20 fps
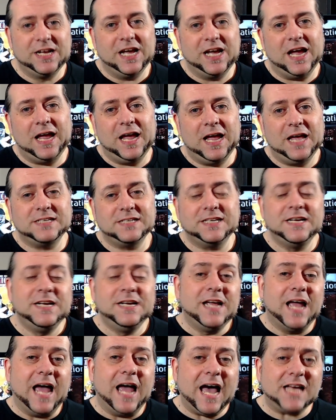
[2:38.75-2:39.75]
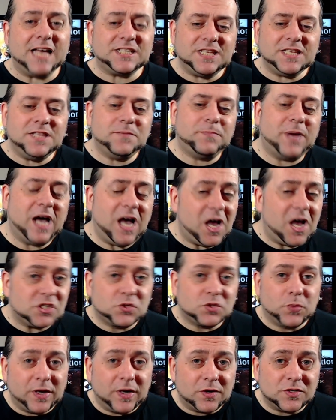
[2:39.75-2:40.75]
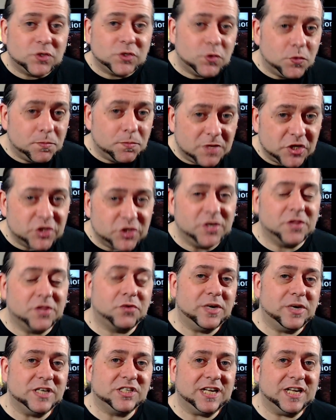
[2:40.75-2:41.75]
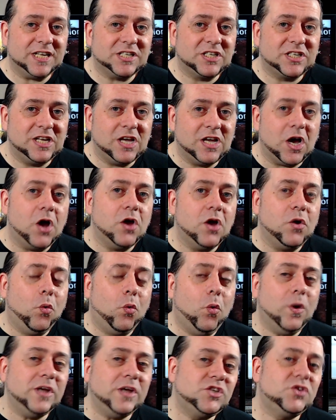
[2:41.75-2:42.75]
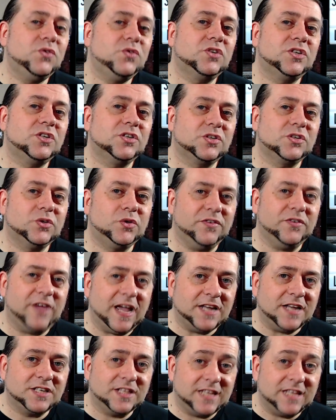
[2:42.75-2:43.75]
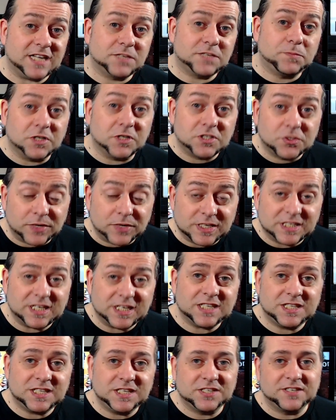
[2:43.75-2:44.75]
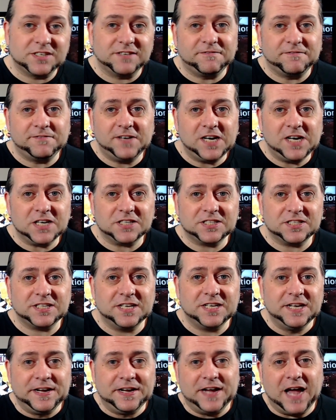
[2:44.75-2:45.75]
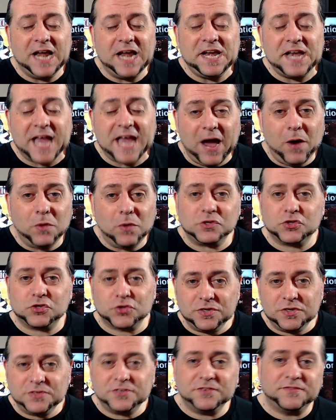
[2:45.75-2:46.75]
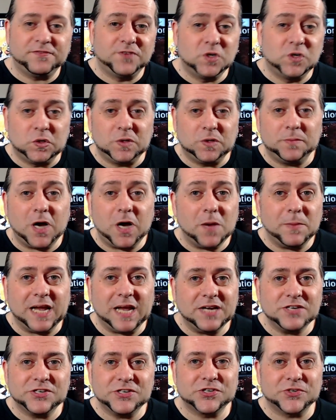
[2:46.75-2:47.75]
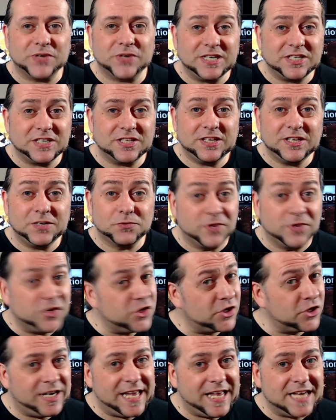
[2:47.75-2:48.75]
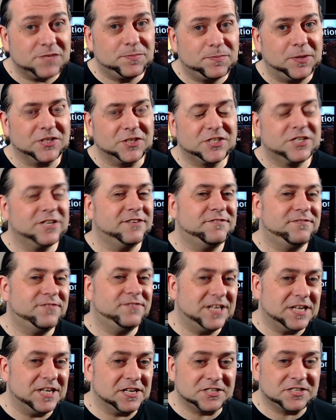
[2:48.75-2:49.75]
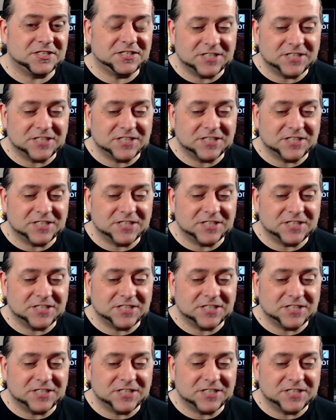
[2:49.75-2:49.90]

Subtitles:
And as in the past, when I was doing Mission 360, I always used to sort of head to the Xbox 360 stuff first. And now, true to form, I'm heading straight to the original Xbox stuff first.